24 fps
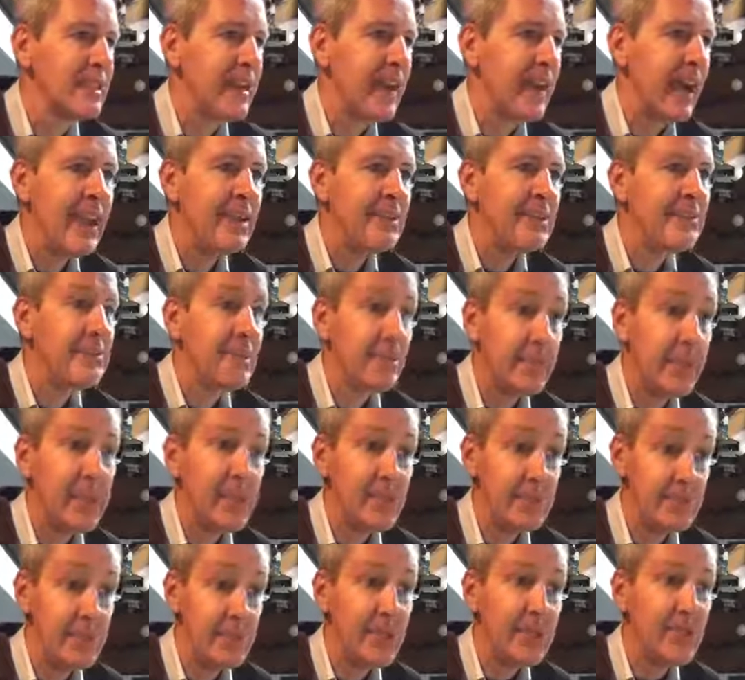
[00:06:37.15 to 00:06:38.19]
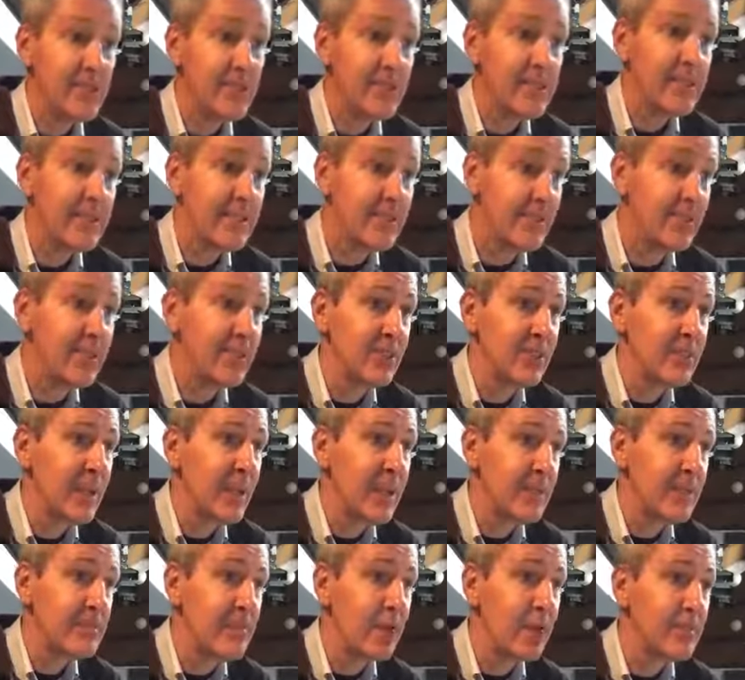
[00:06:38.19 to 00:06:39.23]
And to make music to your
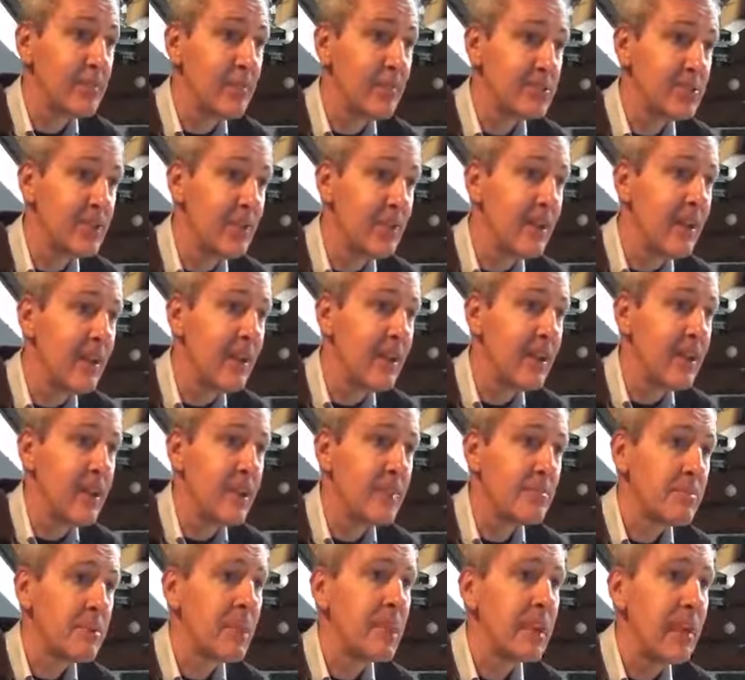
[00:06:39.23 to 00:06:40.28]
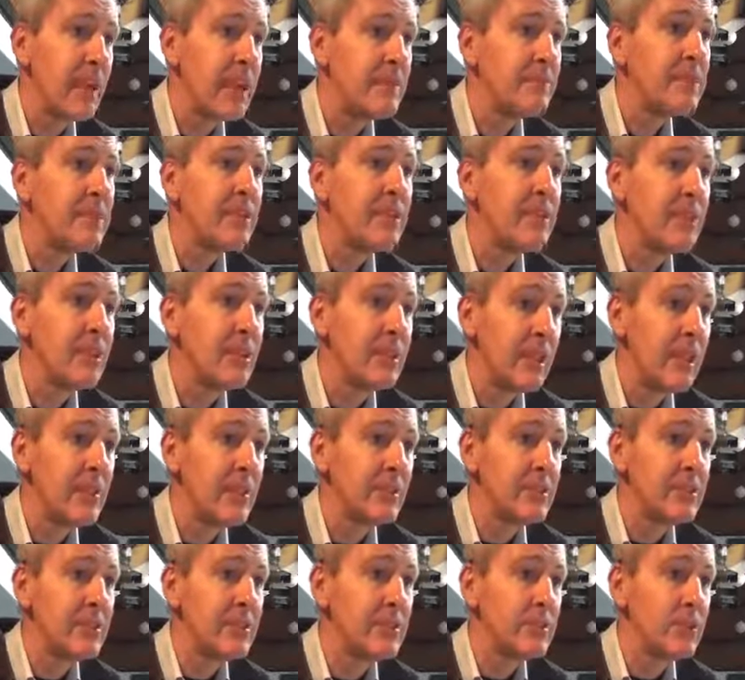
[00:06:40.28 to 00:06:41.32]
name, O Most High, proclaiming your
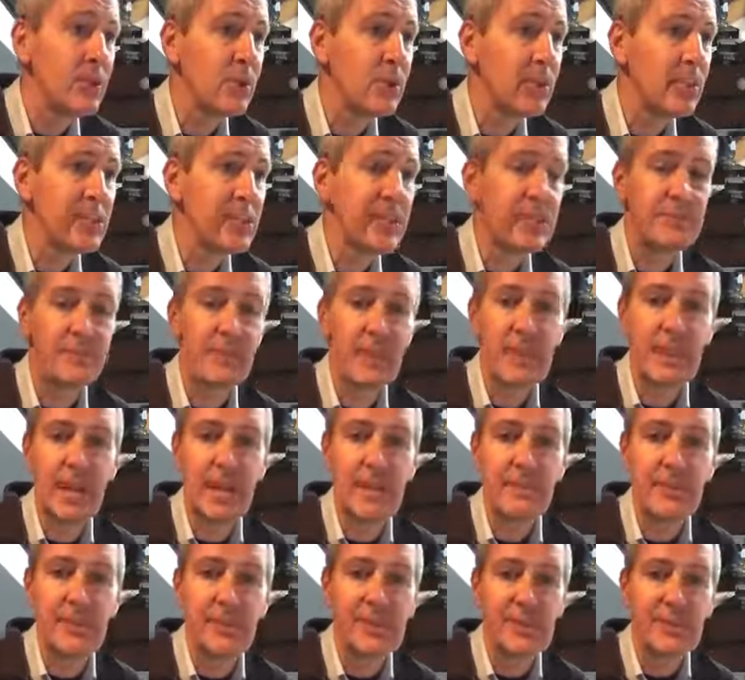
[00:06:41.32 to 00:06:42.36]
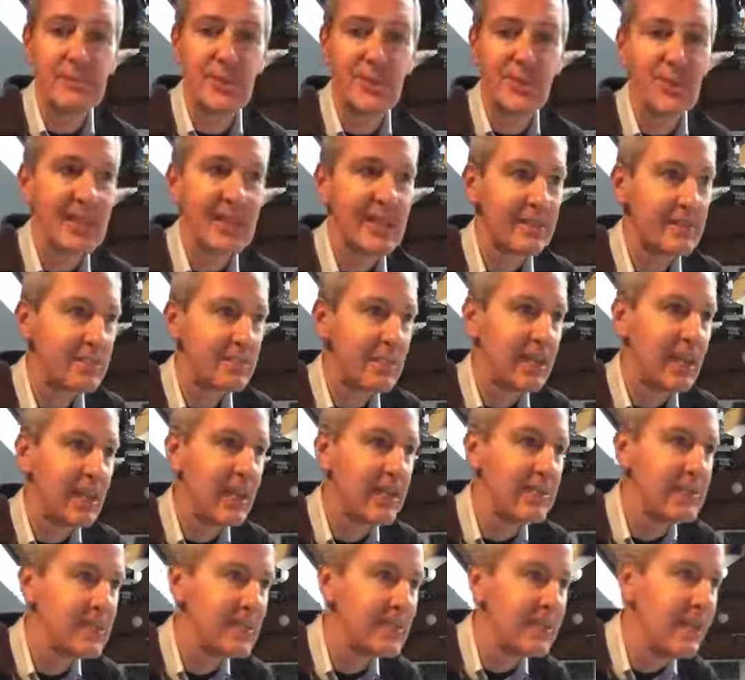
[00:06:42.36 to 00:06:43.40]
love in the morning. Let's proclaim it this morning.
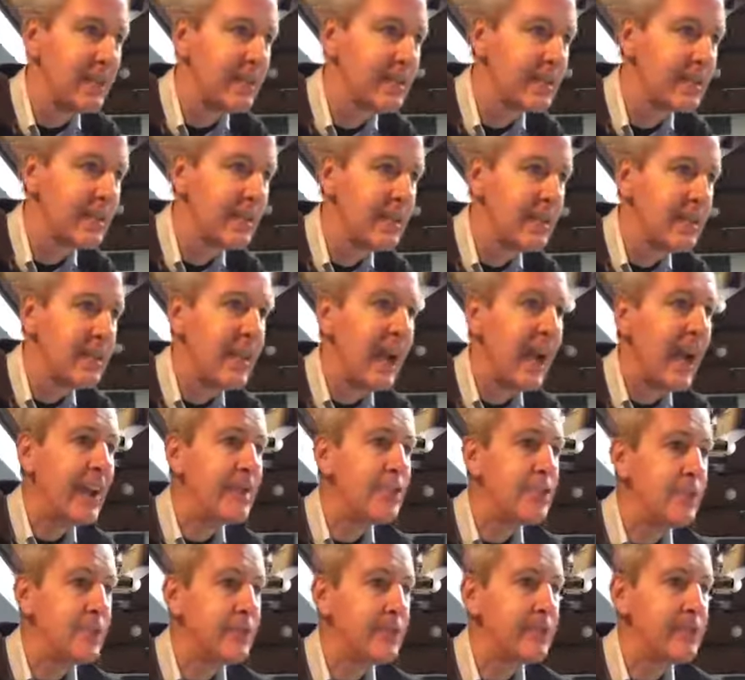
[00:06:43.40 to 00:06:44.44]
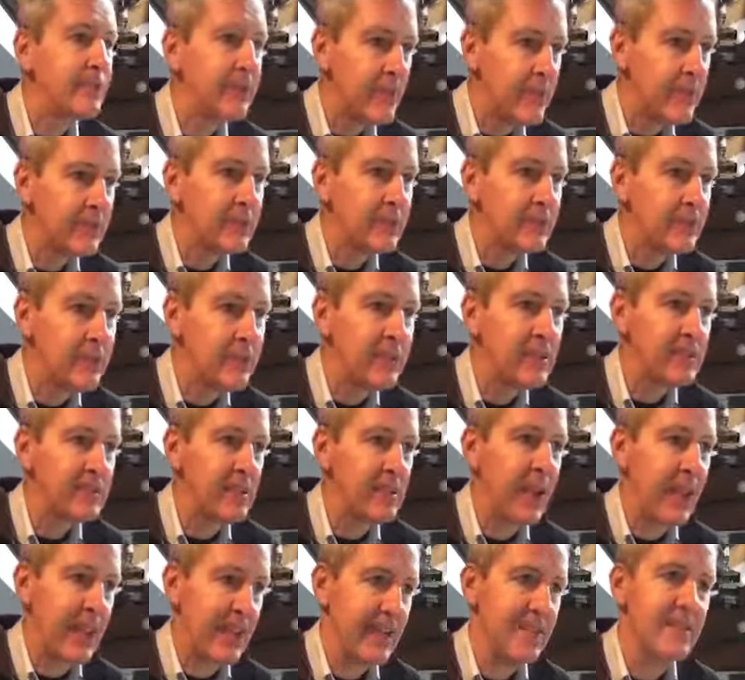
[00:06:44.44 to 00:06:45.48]
Proclaim His love and your faithfulness
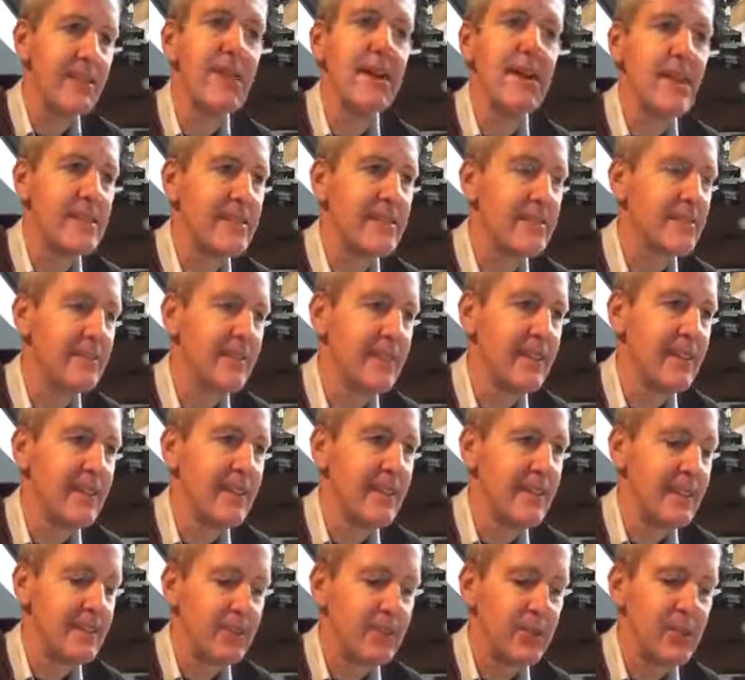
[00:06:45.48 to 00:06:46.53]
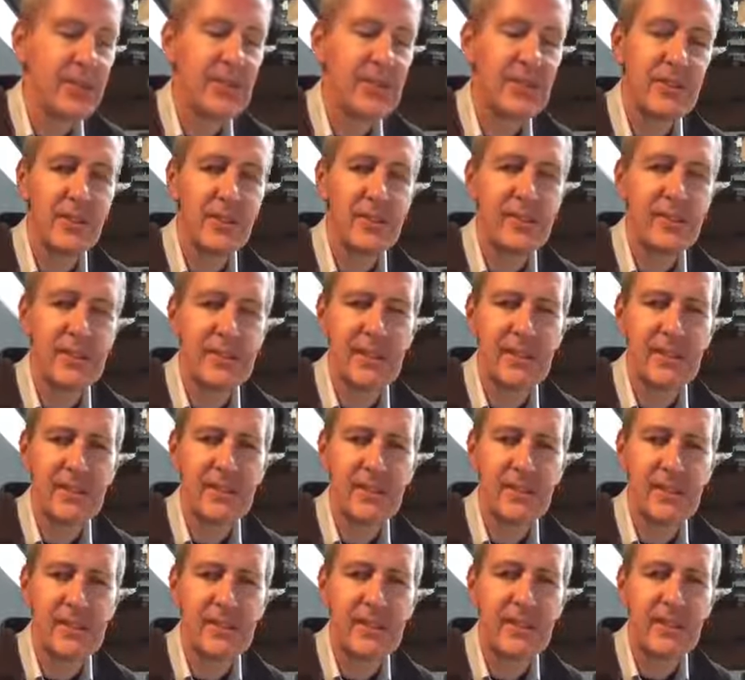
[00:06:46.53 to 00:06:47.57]
at night. It's always good, isn't it,
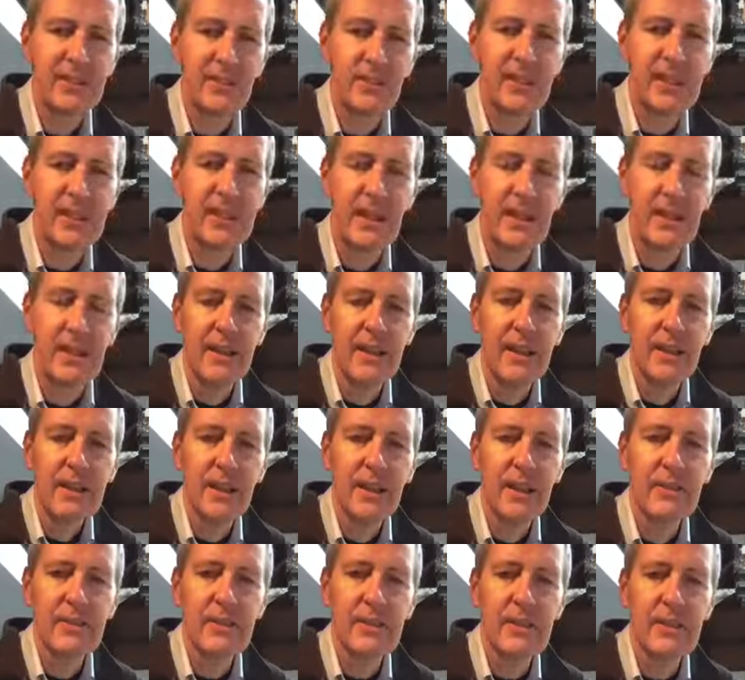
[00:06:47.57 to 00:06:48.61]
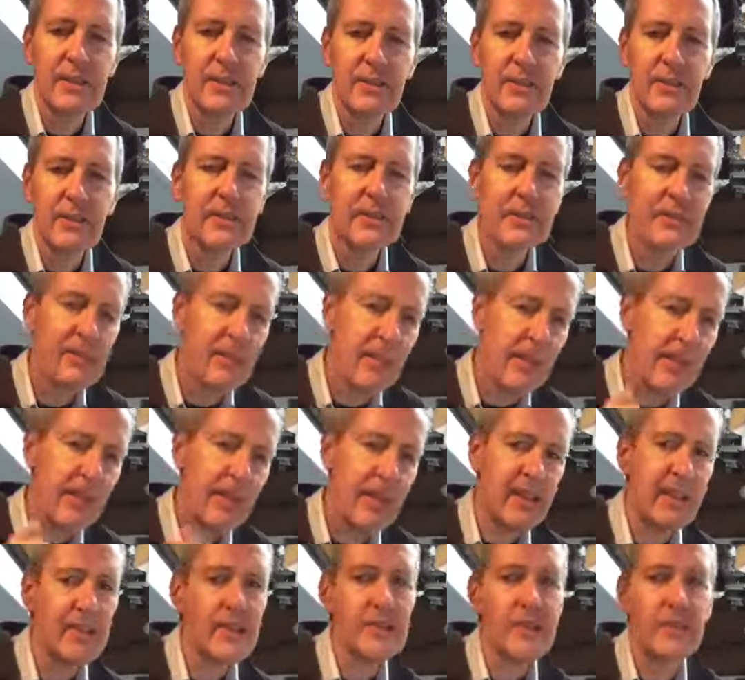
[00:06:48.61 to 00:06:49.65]
just as we close our eyes to just to
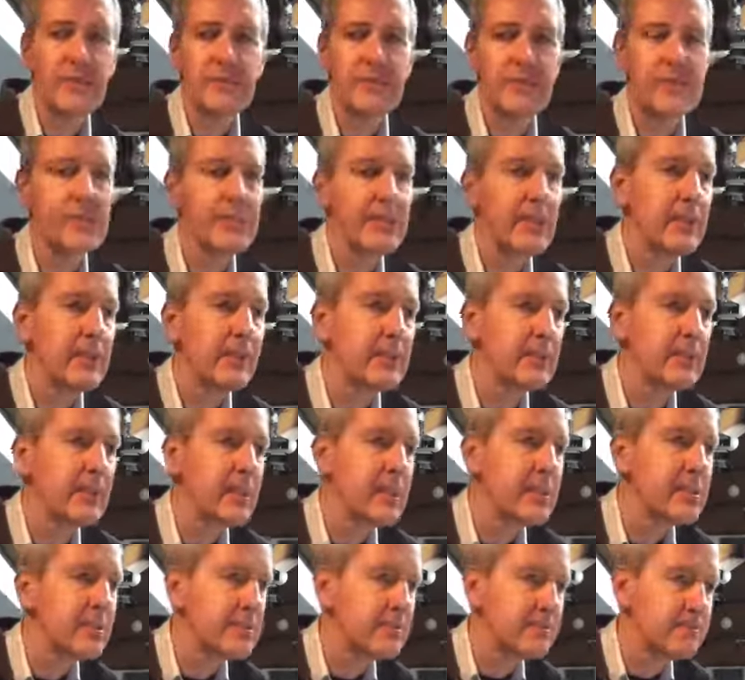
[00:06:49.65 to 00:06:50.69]
thank God for his faithfulness.